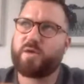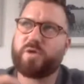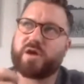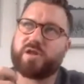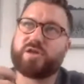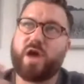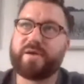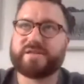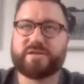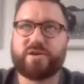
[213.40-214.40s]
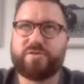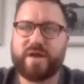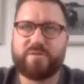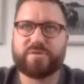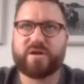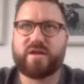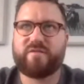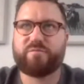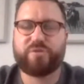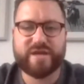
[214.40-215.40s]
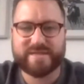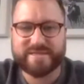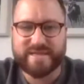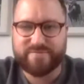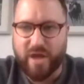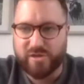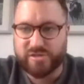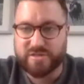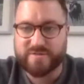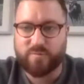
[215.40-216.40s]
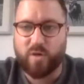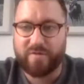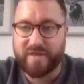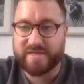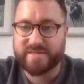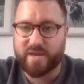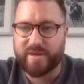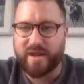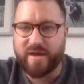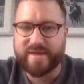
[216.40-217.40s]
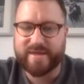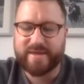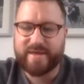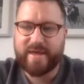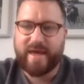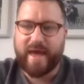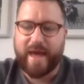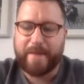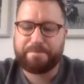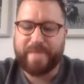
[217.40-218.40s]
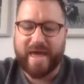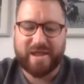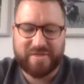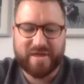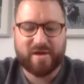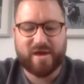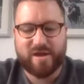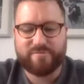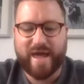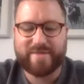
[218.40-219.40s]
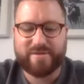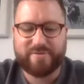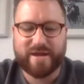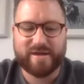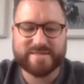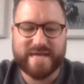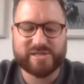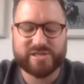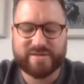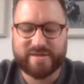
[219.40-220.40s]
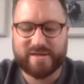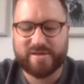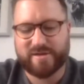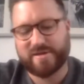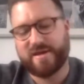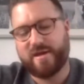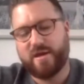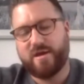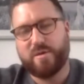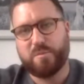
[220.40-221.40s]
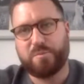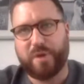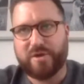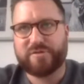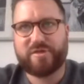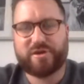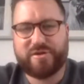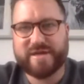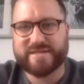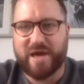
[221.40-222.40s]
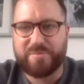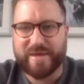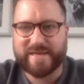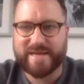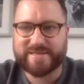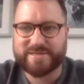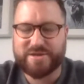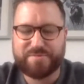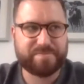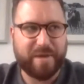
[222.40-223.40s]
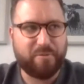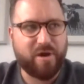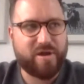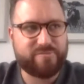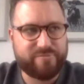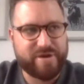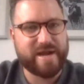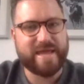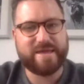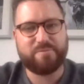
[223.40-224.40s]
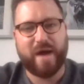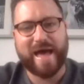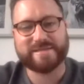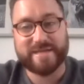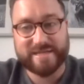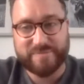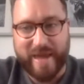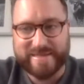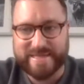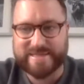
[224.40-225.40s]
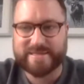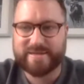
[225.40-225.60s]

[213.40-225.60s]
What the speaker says: kind of go into career with kind of preconceived notions of what things are going to be like. And I think I kind of had that realization that, look, both of the careers that I've been into, they weren't really as I'd expected.